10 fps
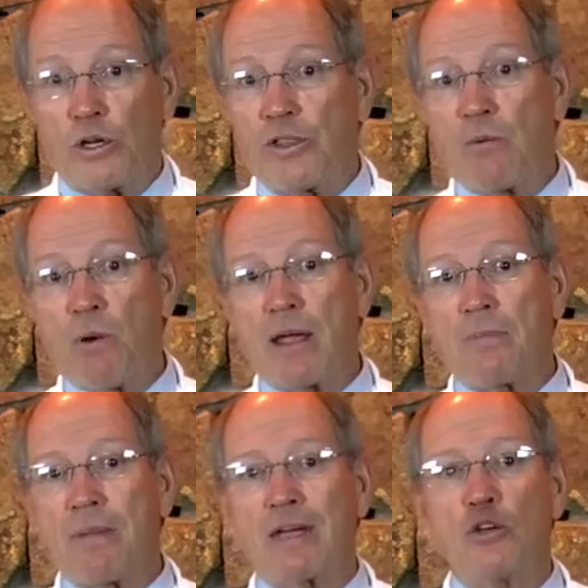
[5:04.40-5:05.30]
did they
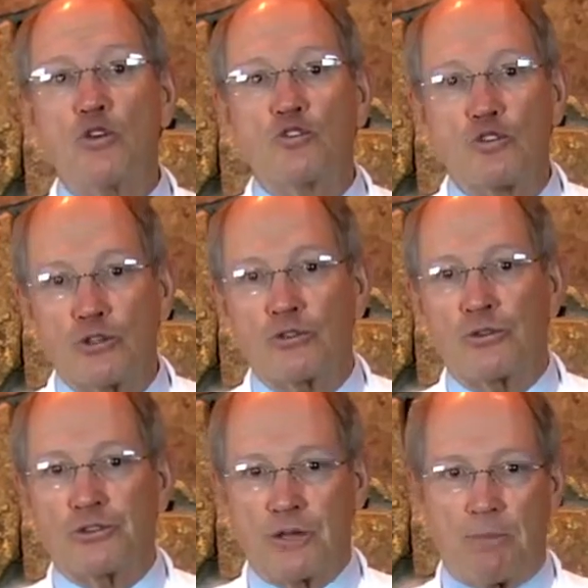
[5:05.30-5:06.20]
recommend
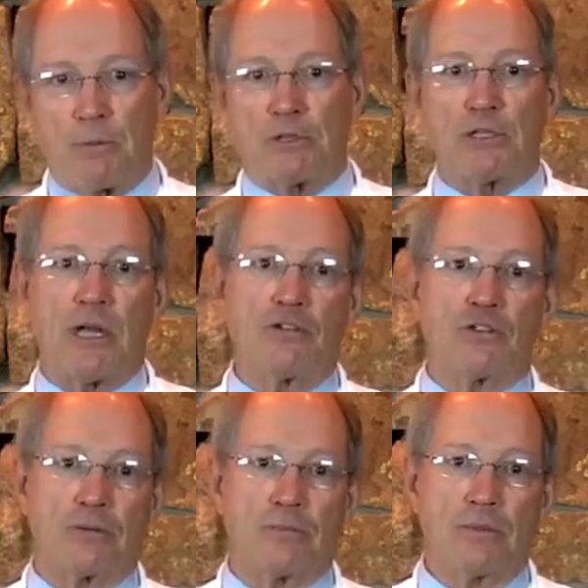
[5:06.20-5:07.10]
nutritional
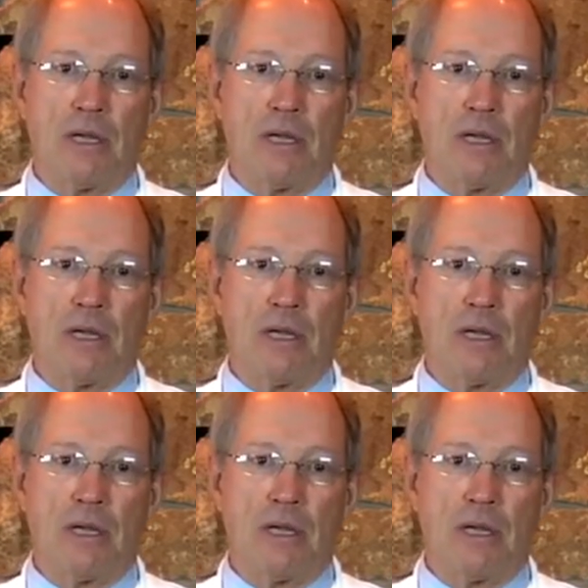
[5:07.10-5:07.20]
supplementation.